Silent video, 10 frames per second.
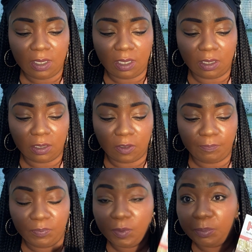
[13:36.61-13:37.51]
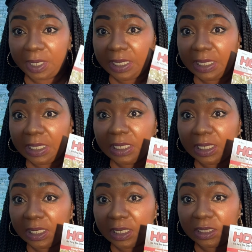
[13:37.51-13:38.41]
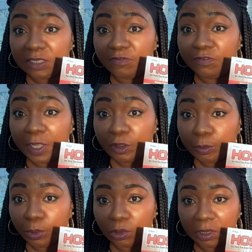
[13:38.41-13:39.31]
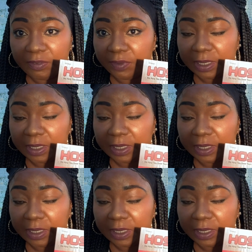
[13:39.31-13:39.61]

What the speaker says: But it is very prolific.